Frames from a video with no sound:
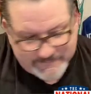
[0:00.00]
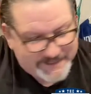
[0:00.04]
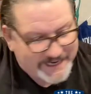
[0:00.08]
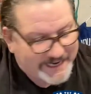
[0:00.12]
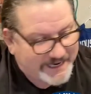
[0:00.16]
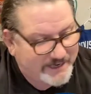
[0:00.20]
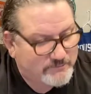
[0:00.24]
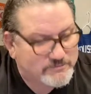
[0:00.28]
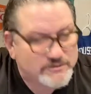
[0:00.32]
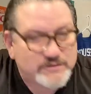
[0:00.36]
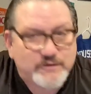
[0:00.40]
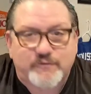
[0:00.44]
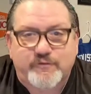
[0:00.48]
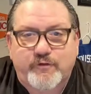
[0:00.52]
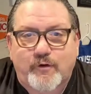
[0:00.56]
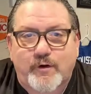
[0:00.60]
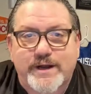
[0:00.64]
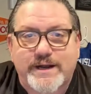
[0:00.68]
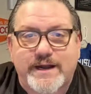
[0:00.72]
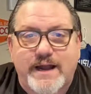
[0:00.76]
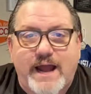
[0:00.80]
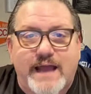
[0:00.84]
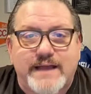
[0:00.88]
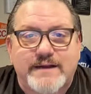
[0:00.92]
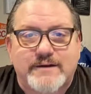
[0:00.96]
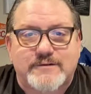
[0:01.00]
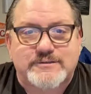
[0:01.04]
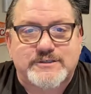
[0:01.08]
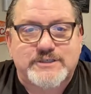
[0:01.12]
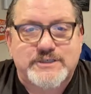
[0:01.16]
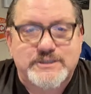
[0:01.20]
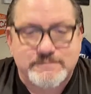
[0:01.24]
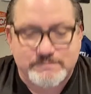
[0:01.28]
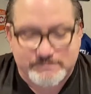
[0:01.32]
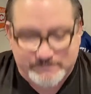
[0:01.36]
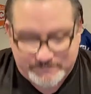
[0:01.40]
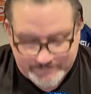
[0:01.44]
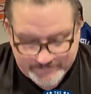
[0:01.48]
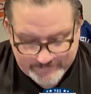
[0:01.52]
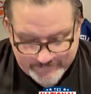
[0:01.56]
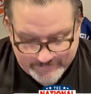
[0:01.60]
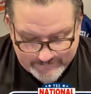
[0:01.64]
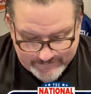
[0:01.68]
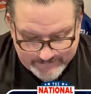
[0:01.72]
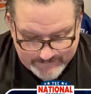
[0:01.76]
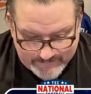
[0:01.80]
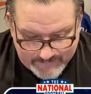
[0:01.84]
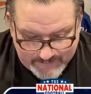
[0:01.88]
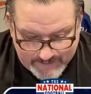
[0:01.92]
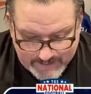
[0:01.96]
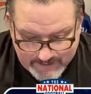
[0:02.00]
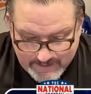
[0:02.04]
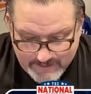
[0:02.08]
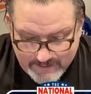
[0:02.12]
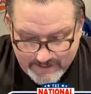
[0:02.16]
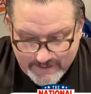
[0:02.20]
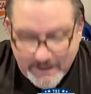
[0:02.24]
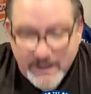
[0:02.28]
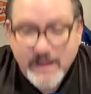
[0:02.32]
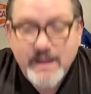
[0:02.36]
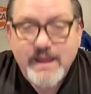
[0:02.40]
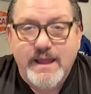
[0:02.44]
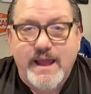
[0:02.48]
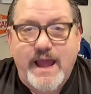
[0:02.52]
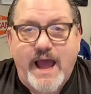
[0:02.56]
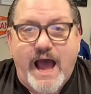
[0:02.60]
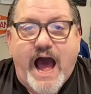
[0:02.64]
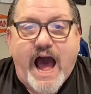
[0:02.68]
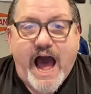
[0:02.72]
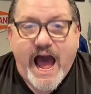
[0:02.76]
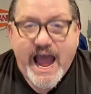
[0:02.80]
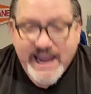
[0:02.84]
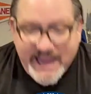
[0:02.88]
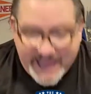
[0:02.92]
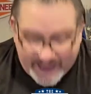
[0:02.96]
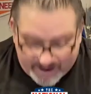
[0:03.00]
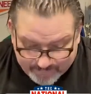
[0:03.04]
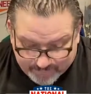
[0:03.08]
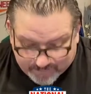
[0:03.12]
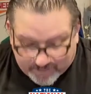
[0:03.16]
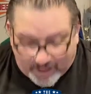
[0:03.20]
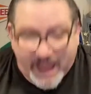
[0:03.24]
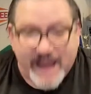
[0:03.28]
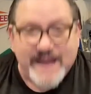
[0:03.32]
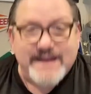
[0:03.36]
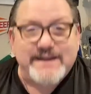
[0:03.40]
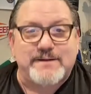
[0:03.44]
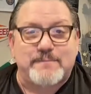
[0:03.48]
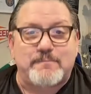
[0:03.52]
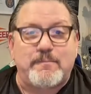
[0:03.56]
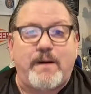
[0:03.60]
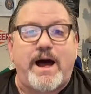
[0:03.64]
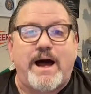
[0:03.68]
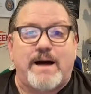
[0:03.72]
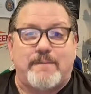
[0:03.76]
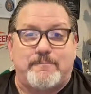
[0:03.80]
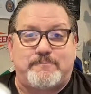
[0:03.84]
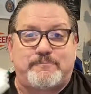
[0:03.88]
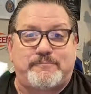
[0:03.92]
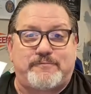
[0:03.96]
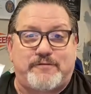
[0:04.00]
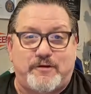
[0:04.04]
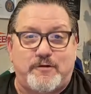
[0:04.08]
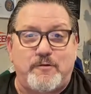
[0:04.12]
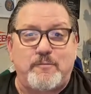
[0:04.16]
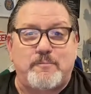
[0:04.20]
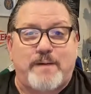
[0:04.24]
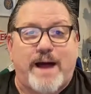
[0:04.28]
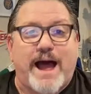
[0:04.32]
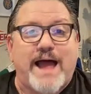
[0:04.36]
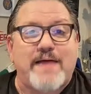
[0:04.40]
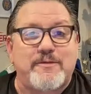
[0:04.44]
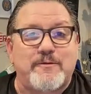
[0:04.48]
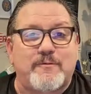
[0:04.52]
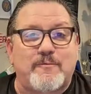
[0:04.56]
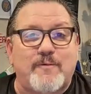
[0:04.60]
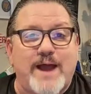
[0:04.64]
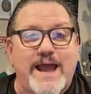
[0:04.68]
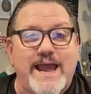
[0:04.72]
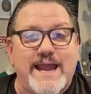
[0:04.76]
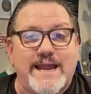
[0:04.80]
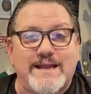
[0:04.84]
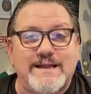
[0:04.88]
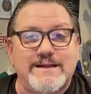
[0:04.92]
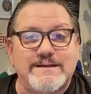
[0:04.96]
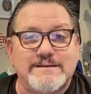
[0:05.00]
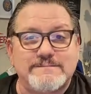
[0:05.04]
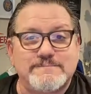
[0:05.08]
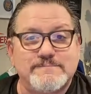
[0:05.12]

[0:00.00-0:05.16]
Eagles or 49ers? I have lined them up too, by the way.